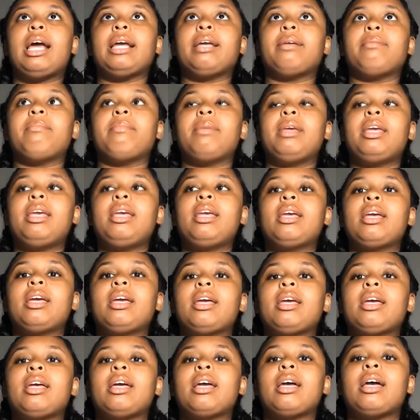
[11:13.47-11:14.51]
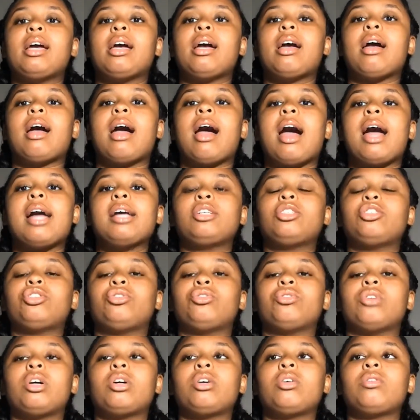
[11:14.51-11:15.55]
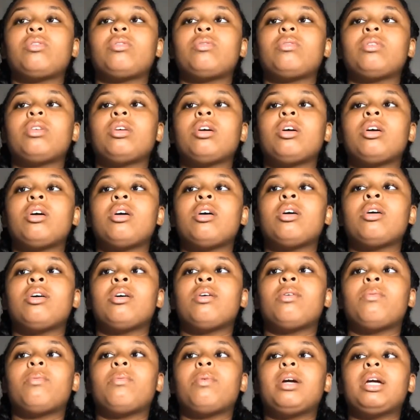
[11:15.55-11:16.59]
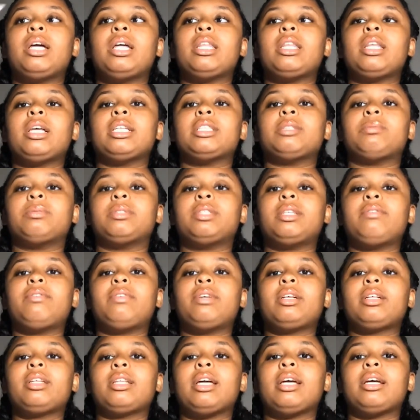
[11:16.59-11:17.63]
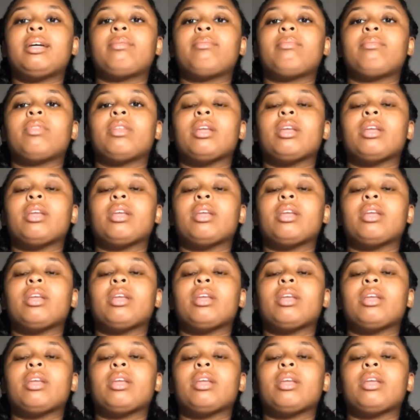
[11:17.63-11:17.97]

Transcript: me, I struggled with a specific, like,